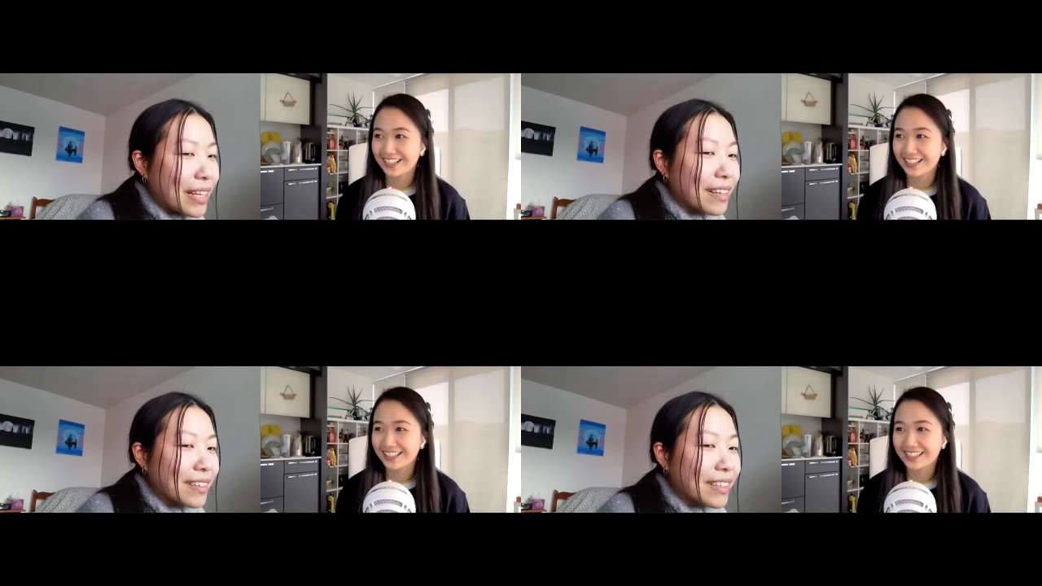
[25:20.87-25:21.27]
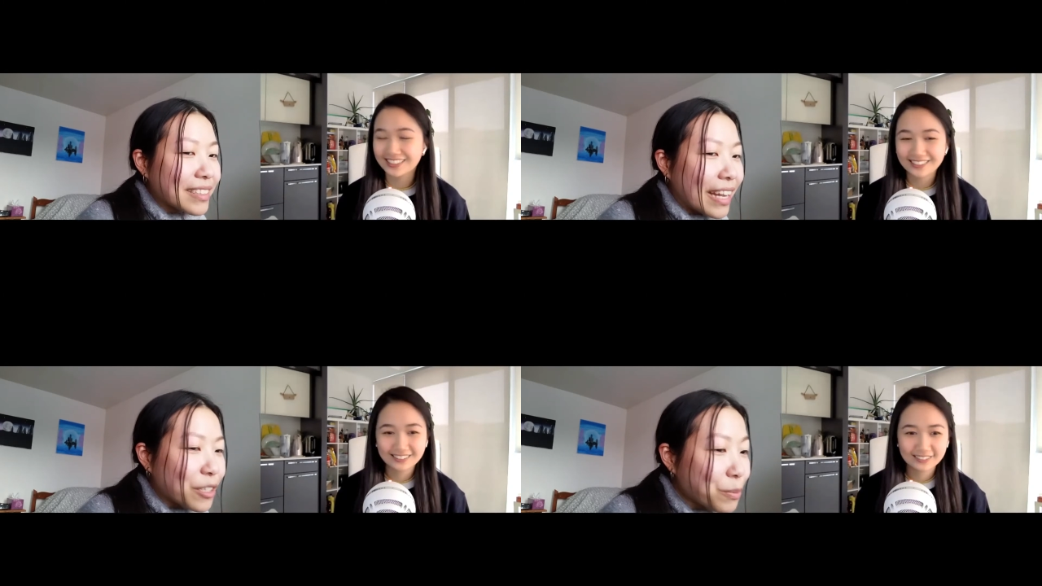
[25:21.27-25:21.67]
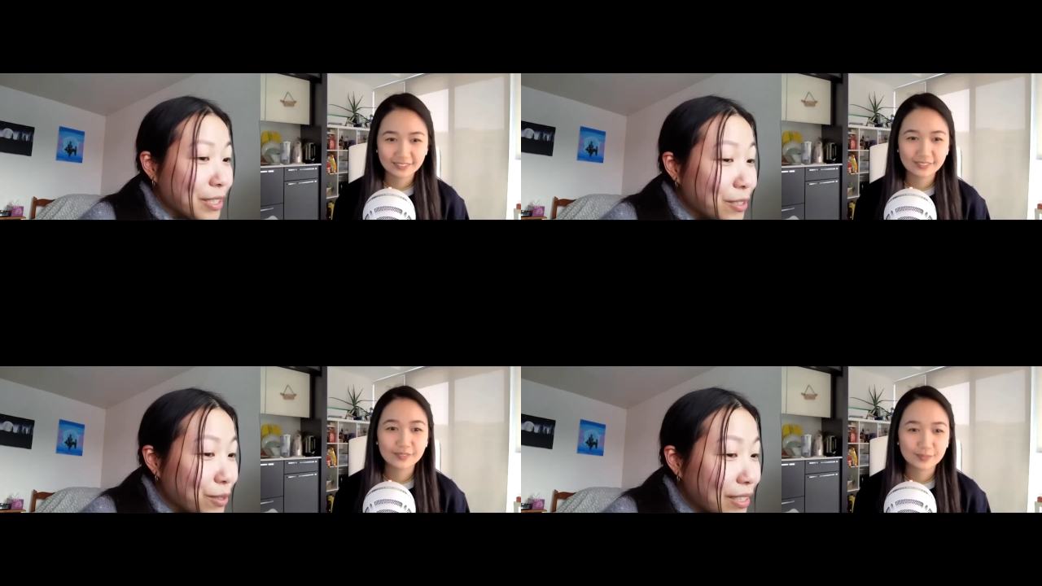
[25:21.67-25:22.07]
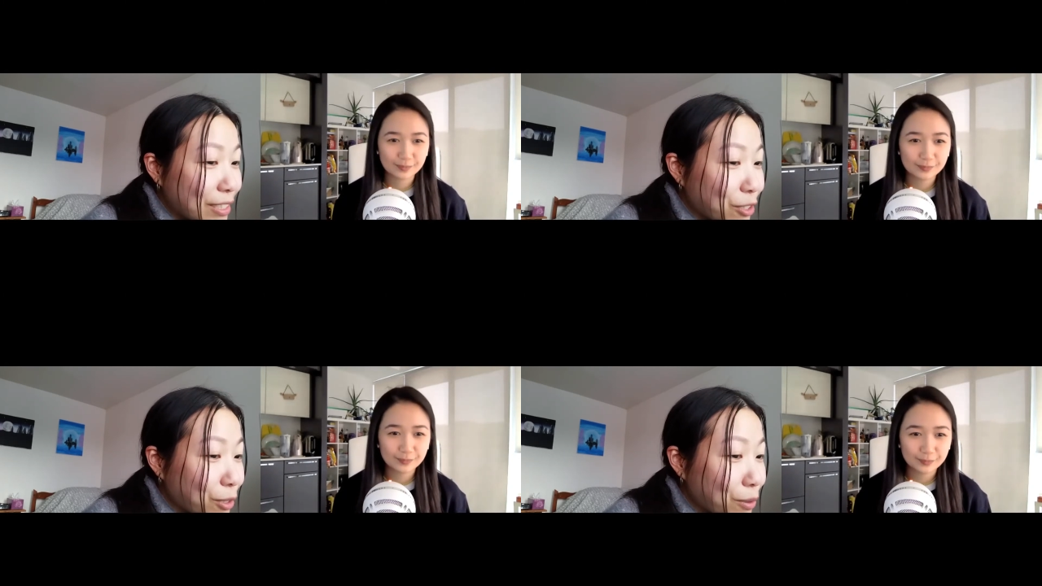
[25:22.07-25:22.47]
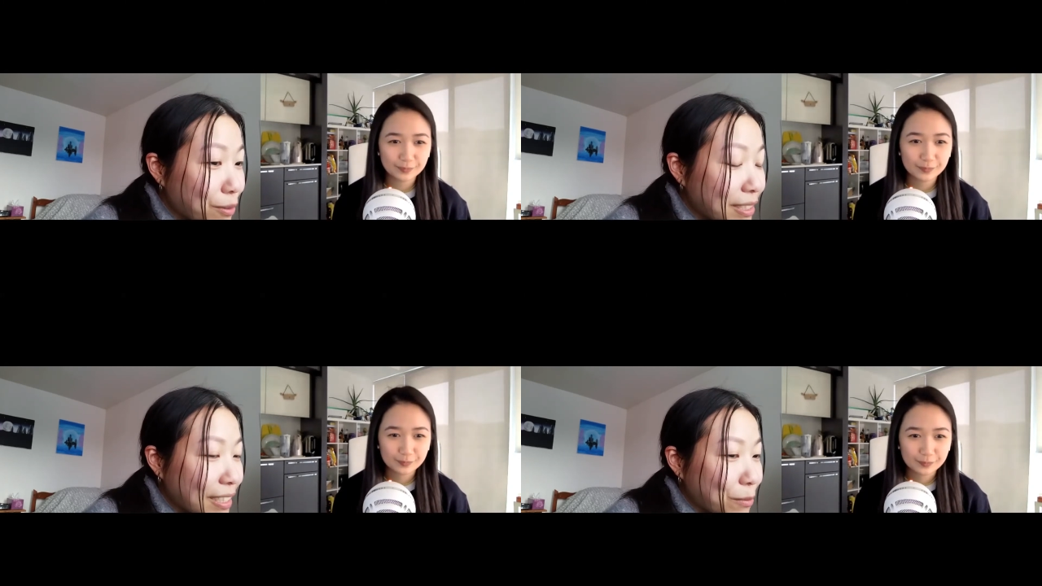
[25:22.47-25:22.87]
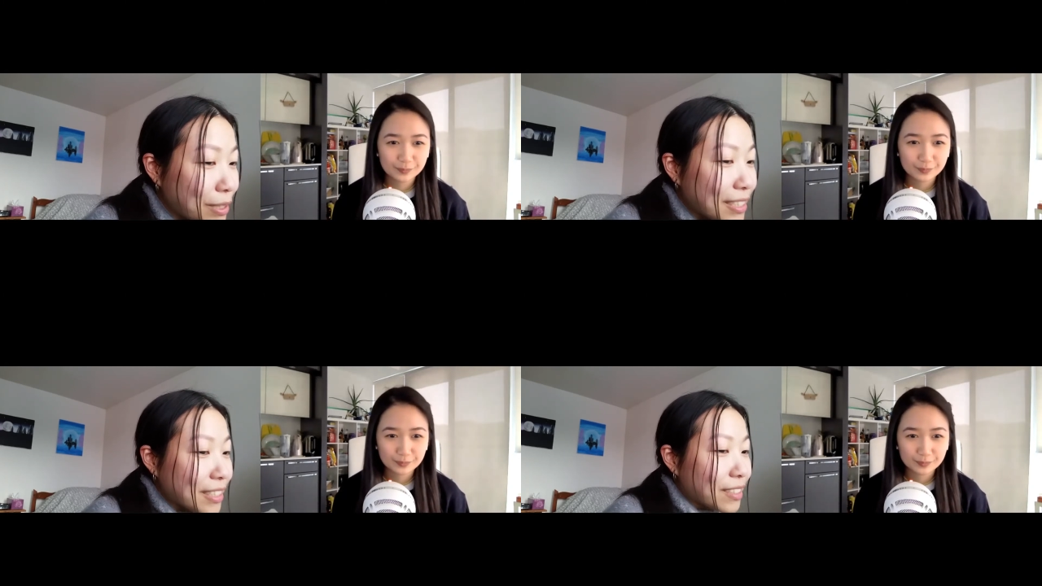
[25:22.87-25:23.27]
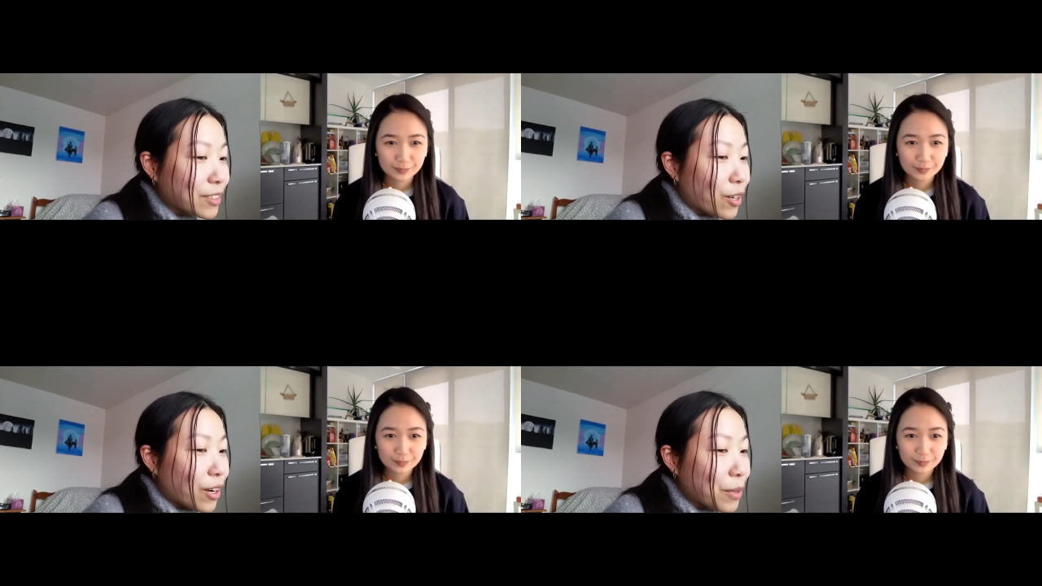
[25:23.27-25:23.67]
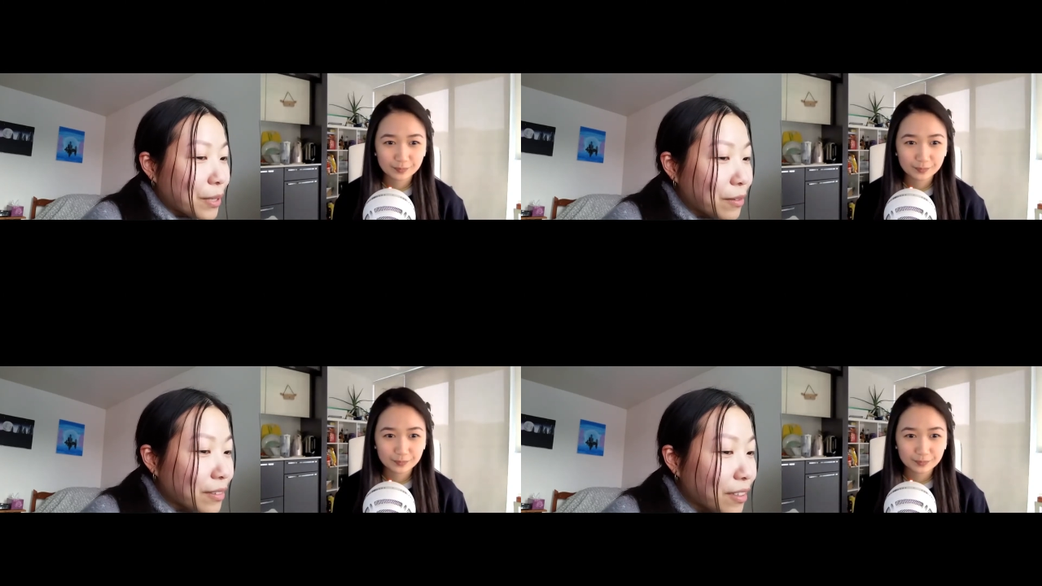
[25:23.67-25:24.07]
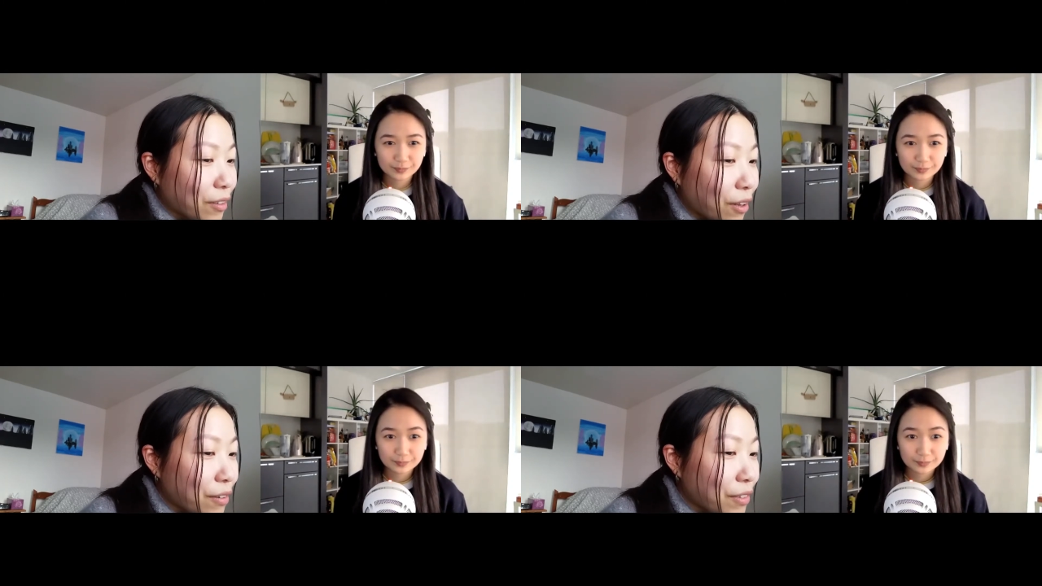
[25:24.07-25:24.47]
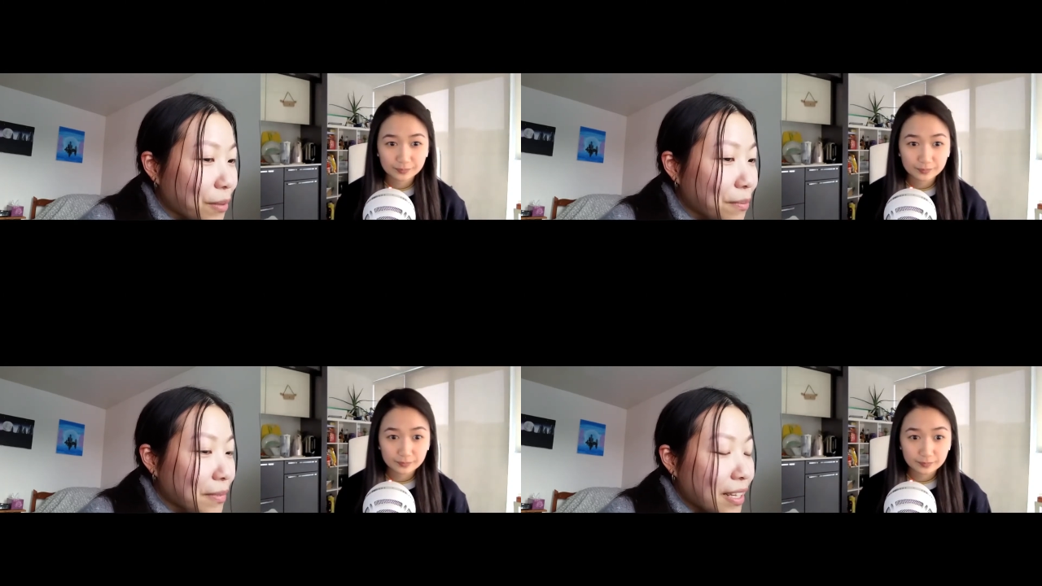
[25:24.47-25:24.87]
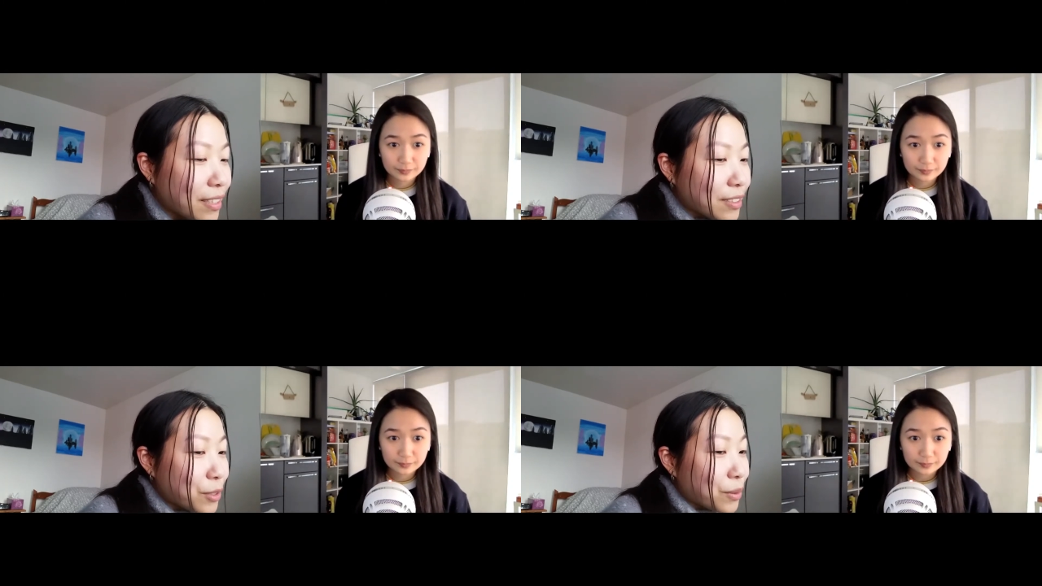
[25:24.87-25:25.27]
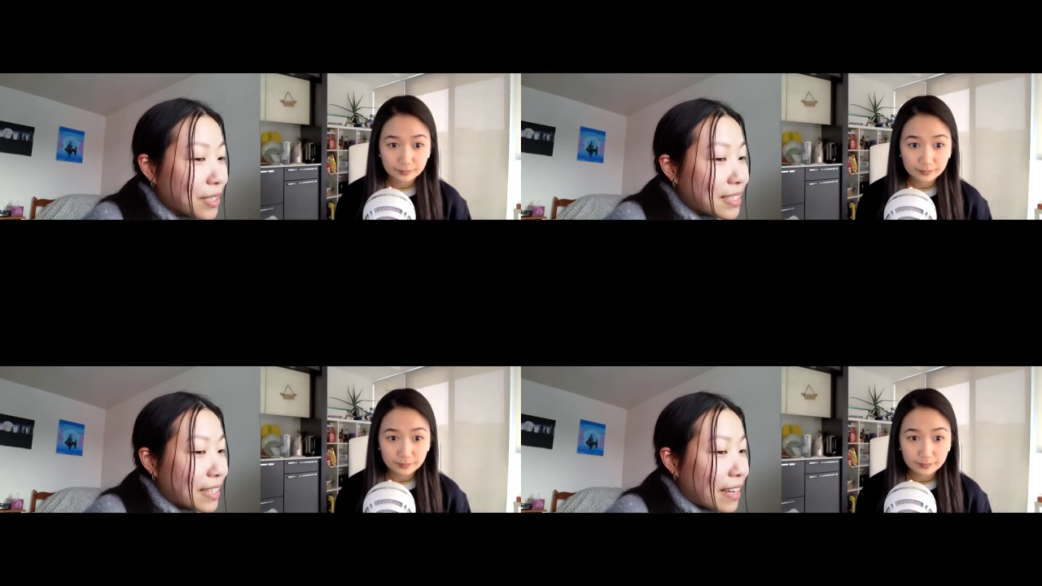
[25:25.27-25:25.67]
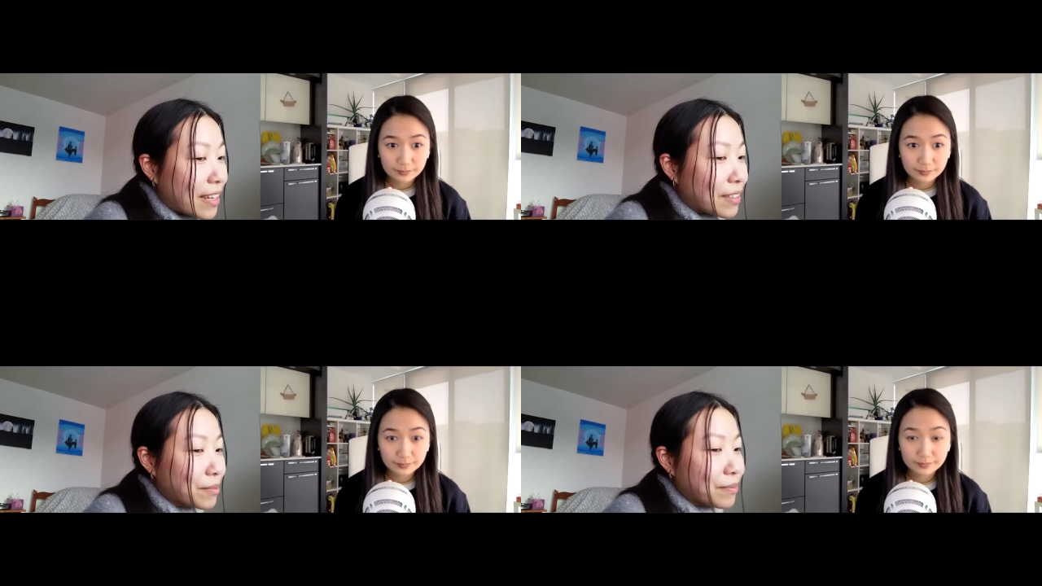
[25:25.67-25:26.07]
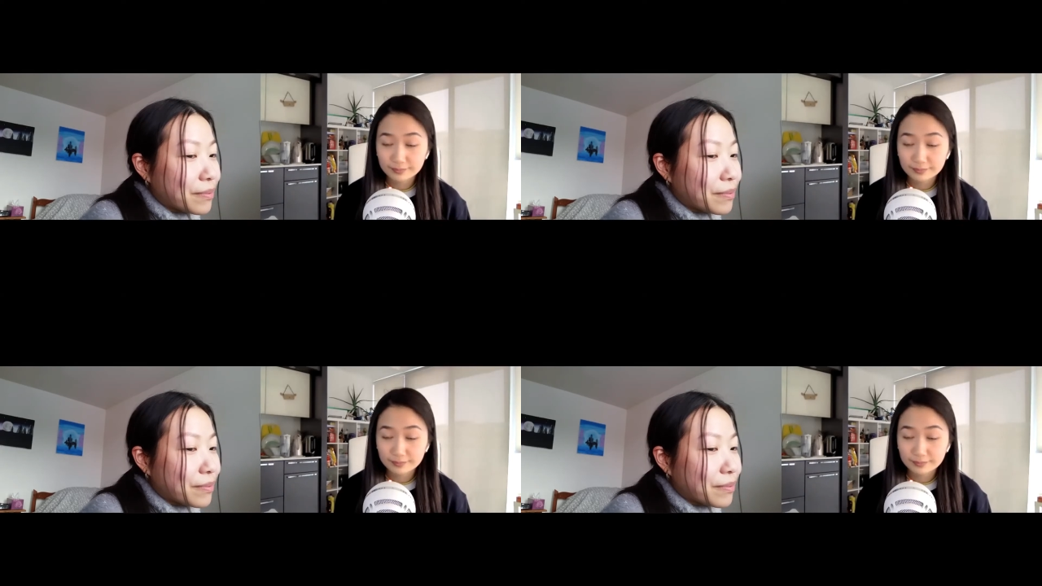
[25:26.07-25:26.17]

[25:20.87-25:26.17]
Speaker 1: and attachment to these mm-hmm. shows mm-hmm. and we still talk about a lot of them to this day.